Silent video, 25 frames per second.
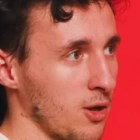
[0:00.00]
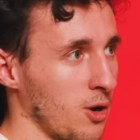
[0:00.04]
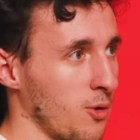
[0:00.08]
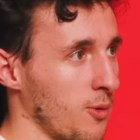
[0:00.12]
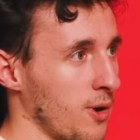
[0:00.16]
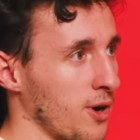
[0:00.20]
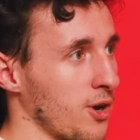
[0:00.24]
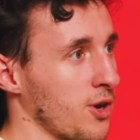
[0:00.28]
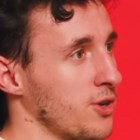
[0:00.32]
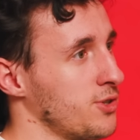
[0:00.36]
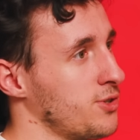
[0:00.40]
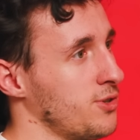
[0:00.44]

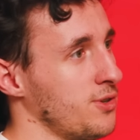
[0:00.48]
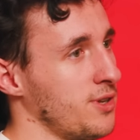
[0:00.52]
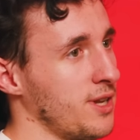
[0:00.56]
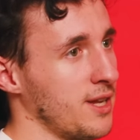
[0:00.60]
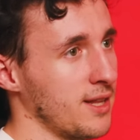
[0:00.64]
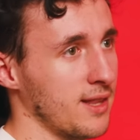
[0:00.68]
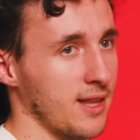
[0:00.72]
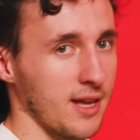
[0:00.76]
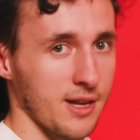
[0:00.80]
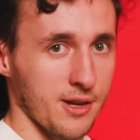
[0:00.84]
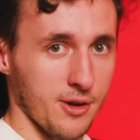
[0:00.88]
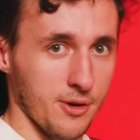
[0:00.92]
lower because you
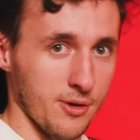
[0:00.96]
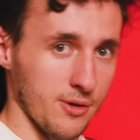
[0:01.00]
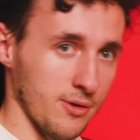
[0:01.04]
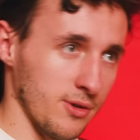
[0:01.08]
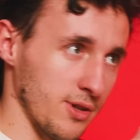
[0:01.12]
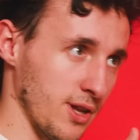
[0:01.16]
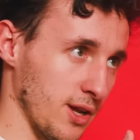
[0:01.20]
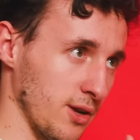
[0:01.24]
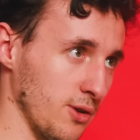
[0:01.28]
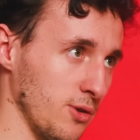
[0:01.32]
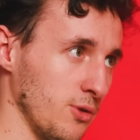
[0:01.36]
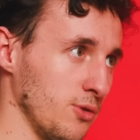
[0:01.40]
need that,
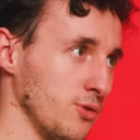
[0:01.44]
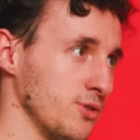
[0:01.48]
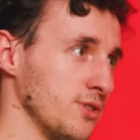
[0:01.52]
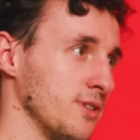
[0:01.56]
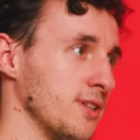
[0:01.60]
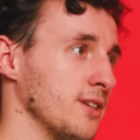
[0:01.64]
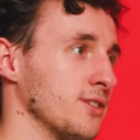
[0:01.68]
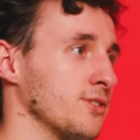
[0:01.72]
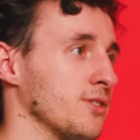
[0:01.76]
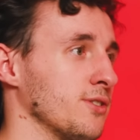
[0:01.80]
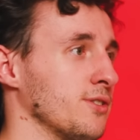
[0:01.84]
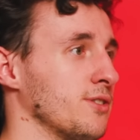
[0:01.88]
that
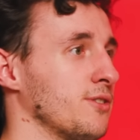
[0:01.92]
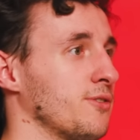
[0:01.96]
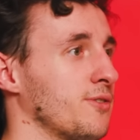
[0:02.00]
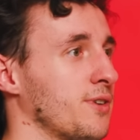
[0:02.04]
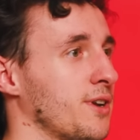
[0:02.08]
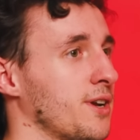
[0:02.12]
looseness on the